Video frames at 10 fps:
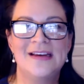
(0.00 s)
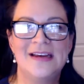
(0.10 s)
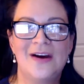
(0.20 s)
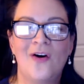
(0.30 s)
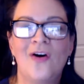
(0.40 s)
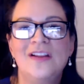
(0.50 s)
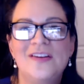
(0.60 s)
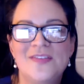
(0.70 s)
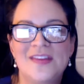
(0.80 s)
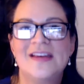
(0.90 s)
all
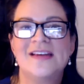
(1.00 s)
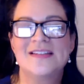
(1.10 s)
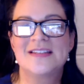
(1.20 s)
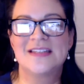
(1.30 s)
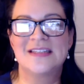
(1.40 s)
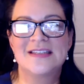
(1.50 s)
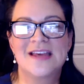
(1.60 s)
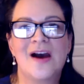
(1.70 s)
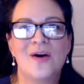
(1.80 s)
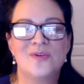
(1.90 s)
of this is
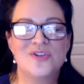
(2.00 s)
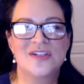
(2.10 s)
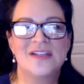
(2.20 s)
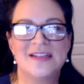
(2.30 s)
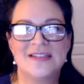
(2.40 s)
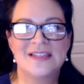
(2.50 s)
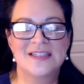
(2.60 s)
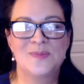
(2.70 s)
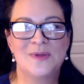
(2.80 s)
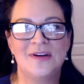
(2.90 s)
couched in this
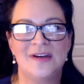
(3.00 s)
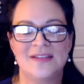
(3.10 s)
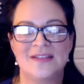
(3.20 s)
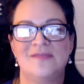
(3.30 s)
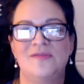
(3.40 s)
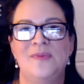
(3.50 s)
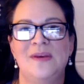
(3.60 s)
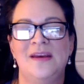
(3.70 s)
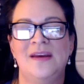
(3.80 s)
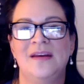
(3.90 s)
experience of
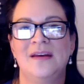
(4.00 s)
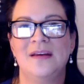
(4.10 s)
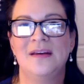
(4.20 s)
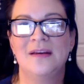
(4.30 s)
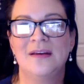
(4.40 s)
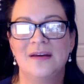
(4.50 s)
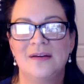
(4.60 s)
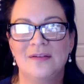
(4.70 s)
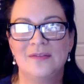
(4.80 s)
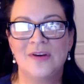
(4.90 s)
being
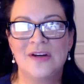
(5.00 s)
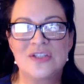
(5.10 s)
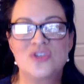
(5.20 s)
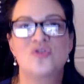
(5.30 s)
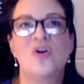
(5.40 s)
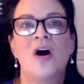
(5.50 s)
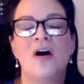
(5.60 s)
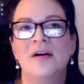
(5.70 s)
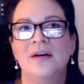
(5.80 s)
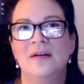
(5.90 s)
very
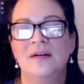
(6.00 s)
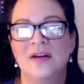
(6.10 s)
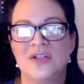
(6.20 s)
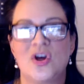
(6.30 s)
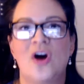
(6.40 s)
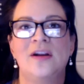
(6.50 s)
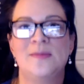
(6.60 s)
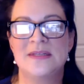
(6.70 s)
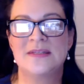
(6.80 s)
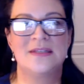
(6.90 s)
strong,
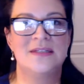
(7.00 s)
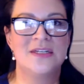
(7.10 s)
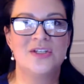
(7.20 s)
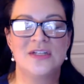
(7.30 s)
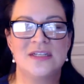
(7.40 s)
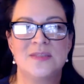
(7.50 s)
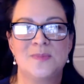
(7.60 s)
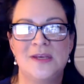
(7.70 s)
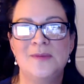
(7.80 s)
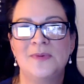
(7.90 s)
autonomous Indigenous
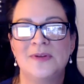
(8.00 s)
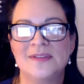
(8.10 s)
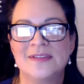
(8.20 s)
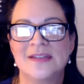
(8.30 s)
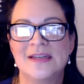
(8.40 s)
peoples,